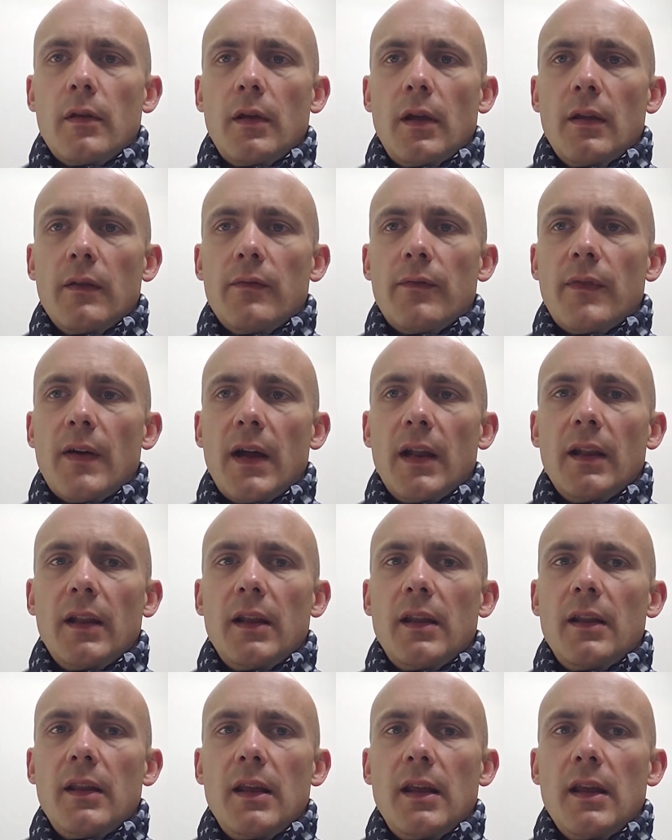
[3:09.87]
and
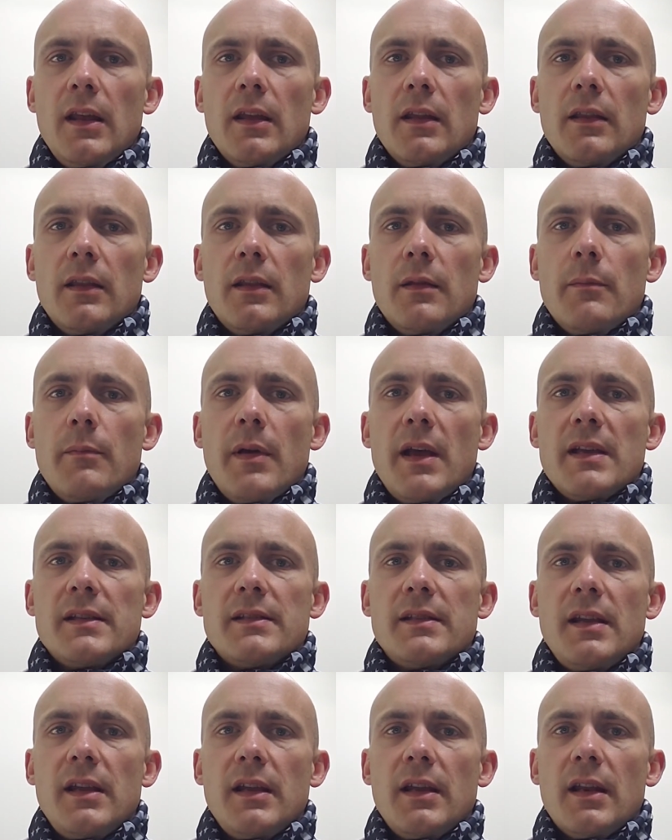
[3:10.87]
finally in the end, the
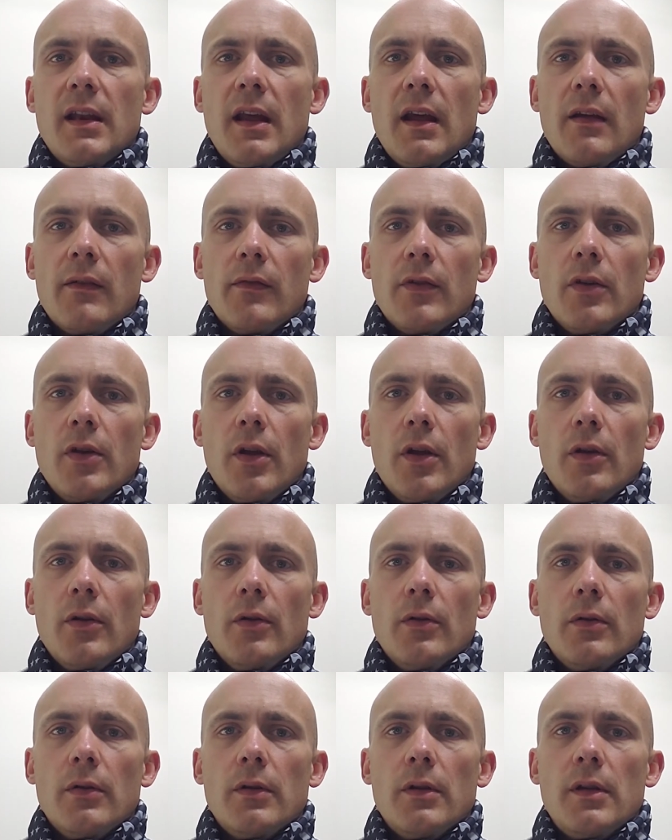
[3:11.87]
best he can ever
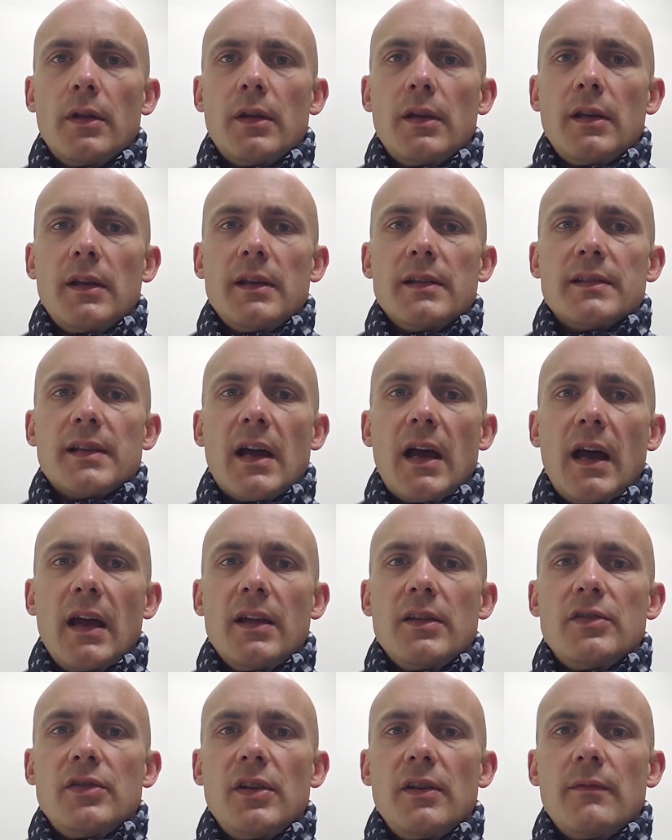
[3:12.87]
know is high
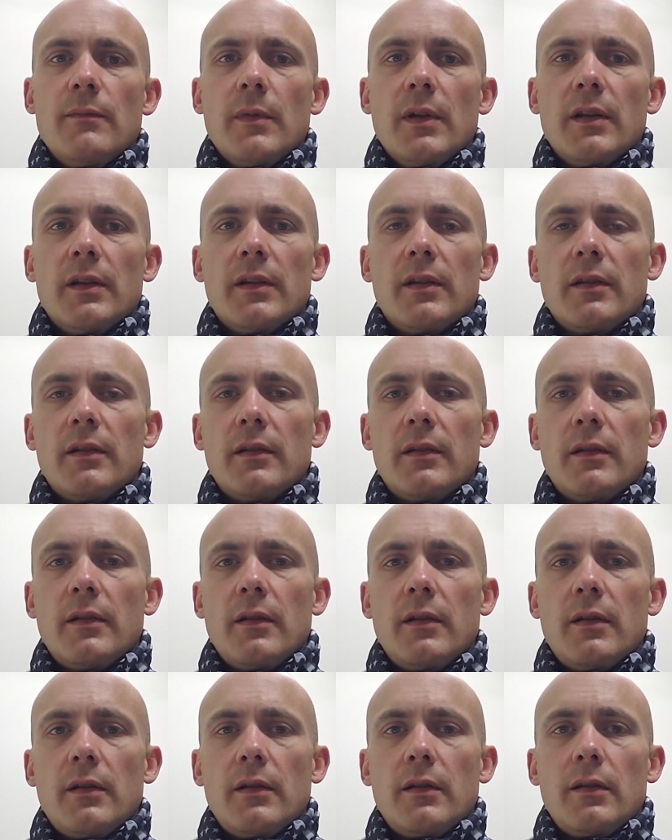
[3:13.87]
achievement,
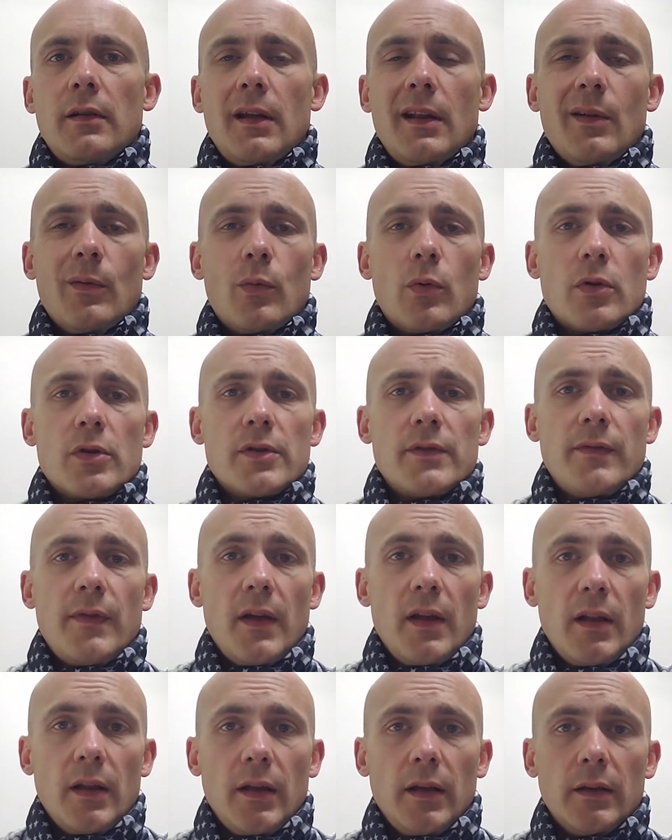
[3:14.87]
and at worst
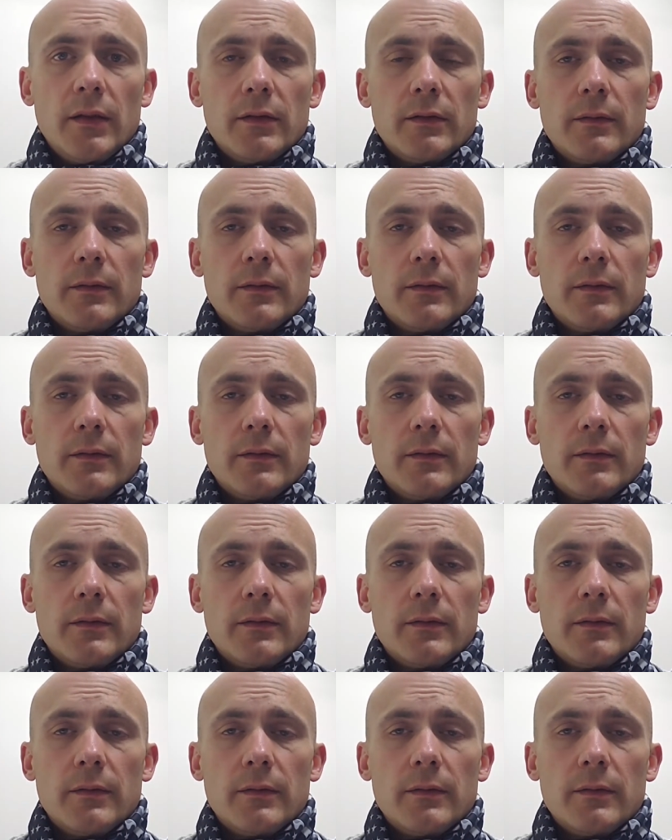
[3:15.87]
failing,